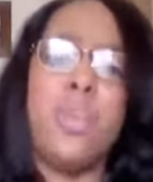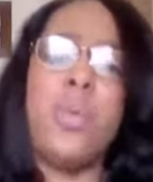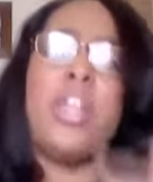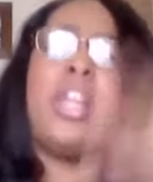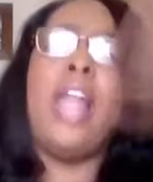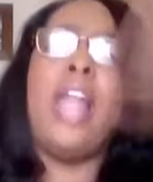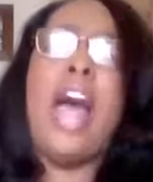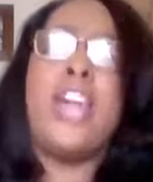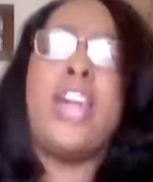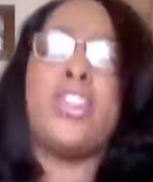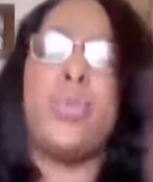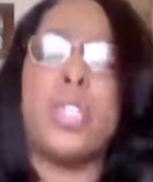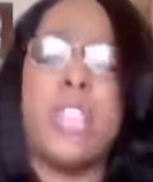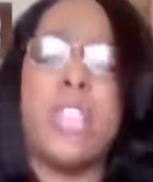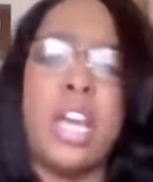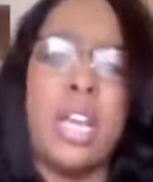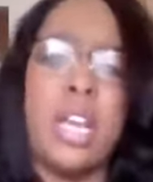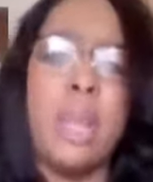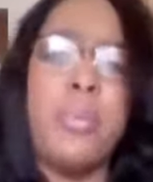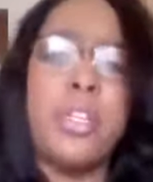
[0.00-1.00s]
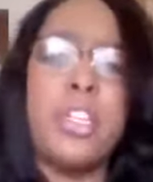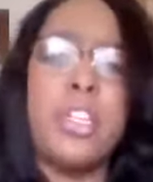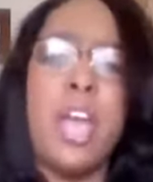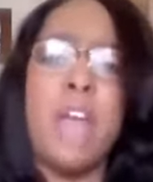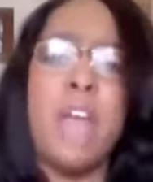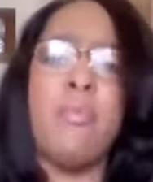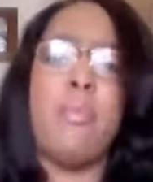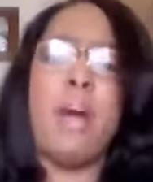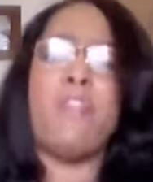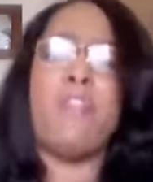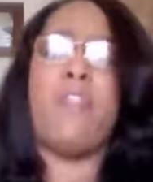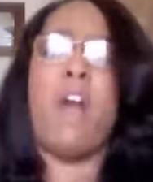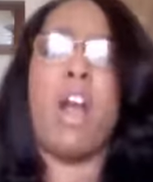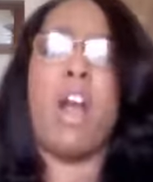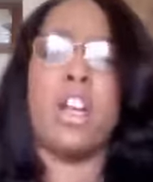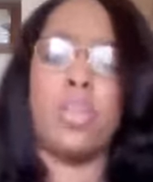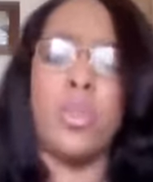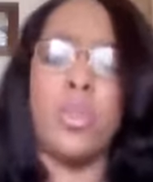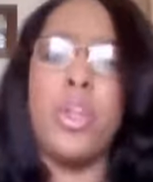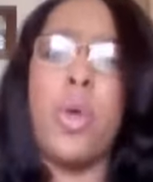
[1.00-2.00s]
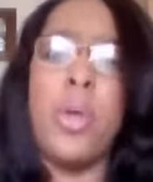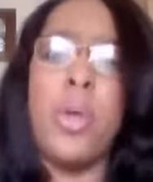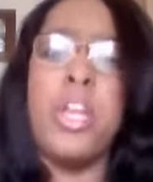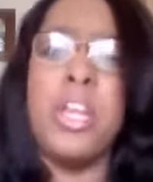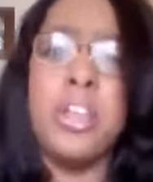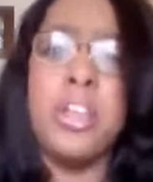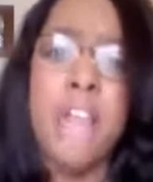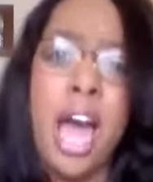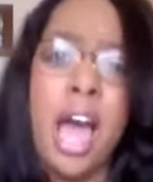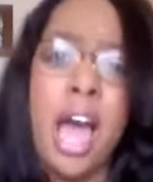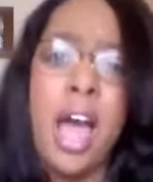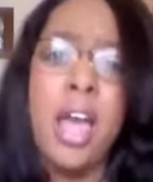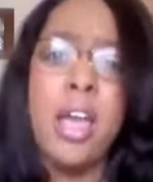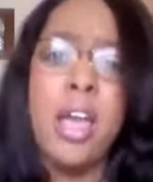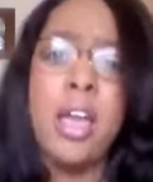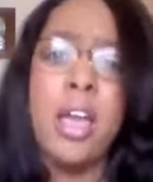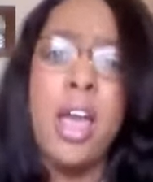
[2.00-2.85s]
When Elijah was taken up into heaven by fire, because we know he didn't die,